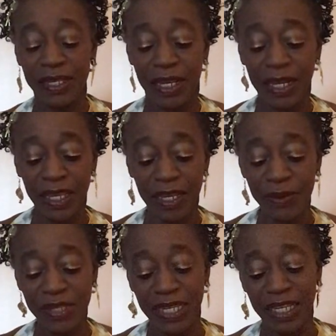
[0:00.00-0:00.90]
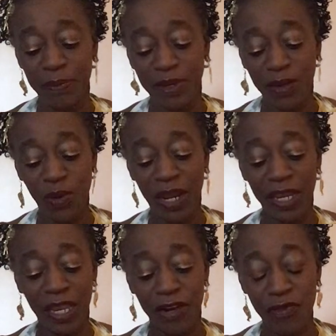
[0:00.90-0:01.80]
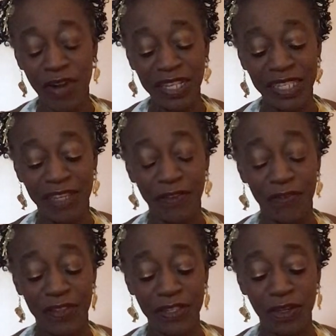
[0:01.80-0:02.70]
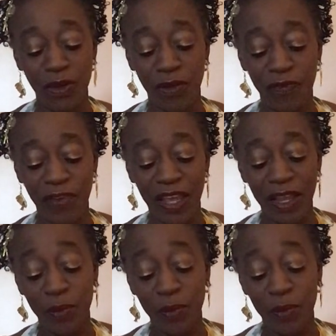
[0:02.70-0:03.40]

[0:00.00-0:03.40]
And like I was saying, it can be quite aggressive if there's a lot of fire.